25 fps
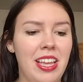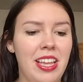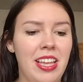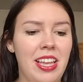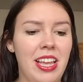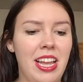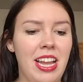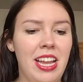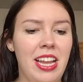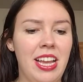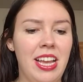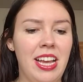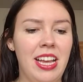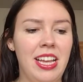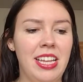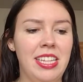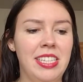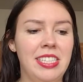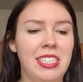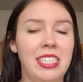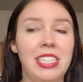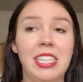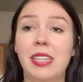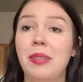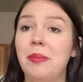
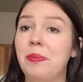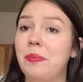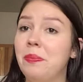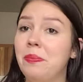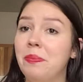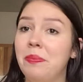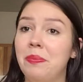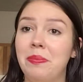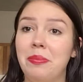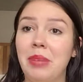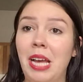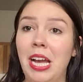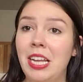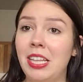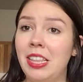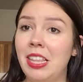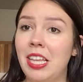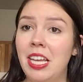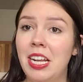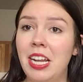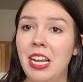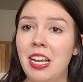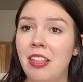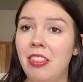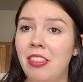And back
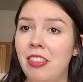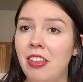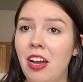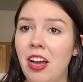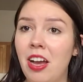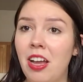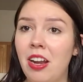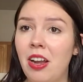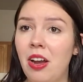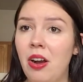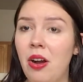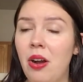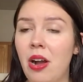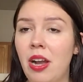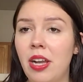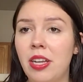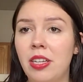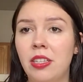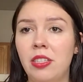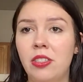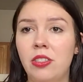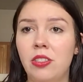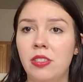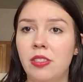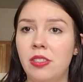then I thought, oh, I
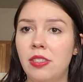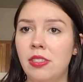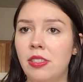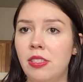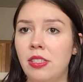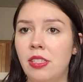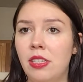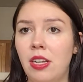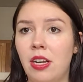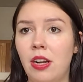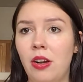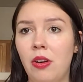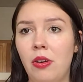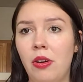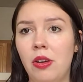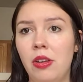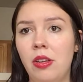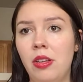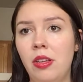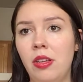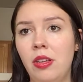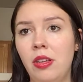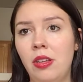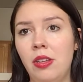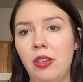could just, you know,
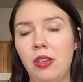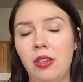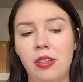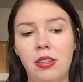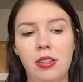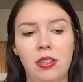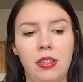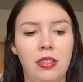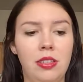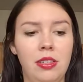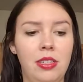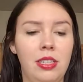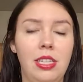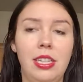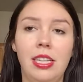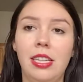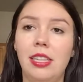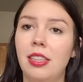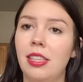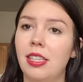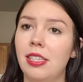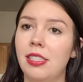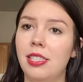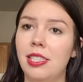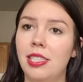get
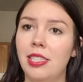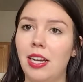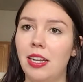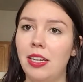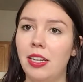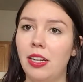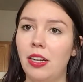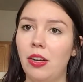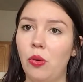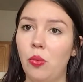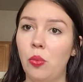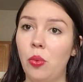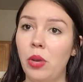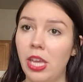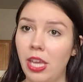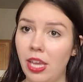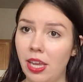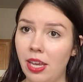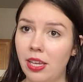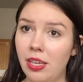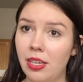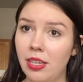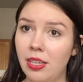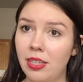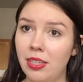this done in a
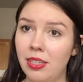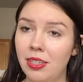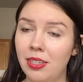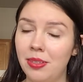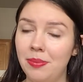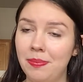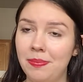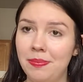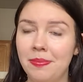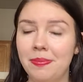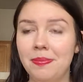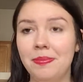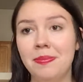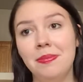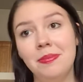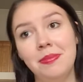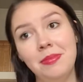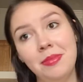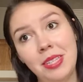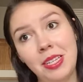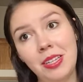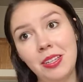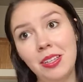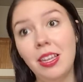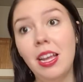week.
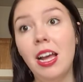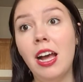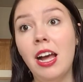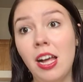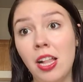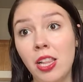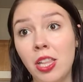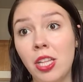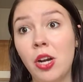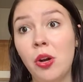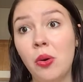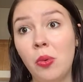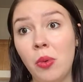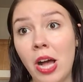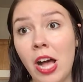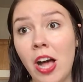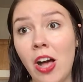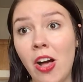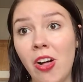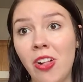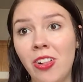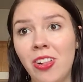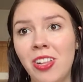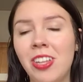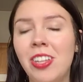
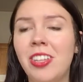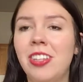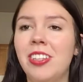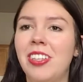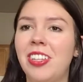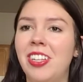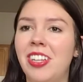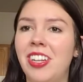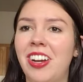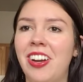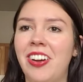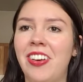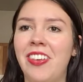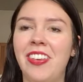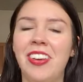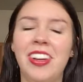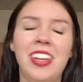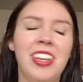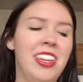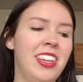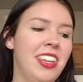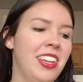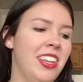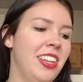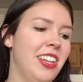LOL, you know?
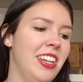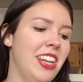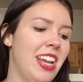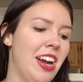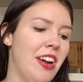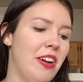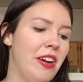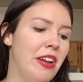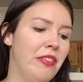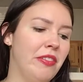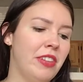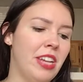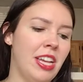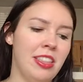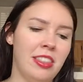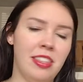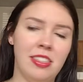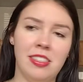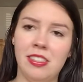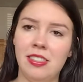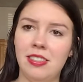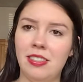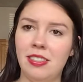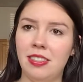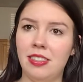Now I've got
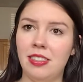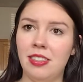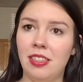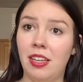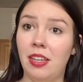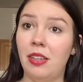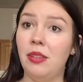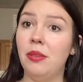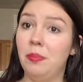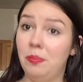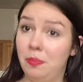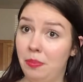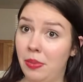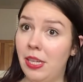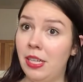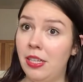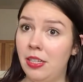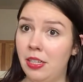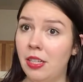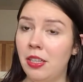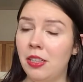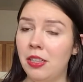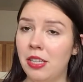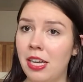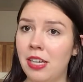this like big
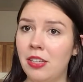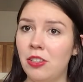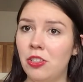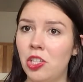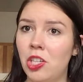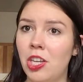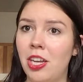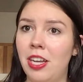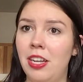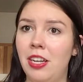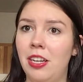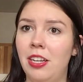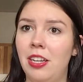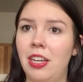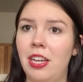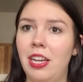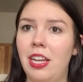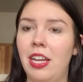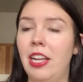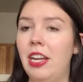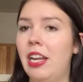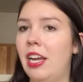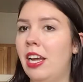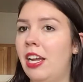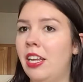collection
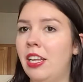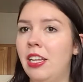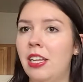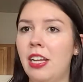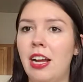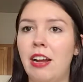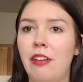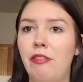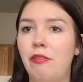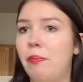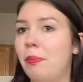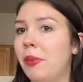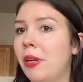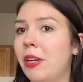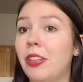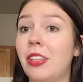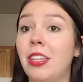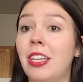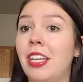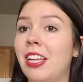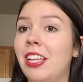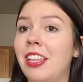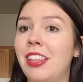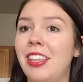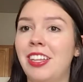and I have
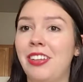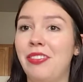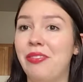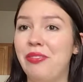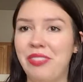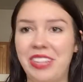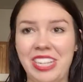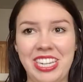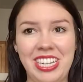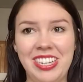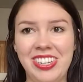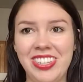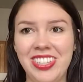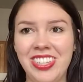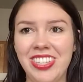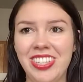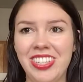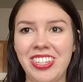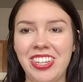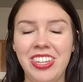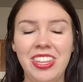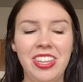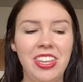barely anything finished.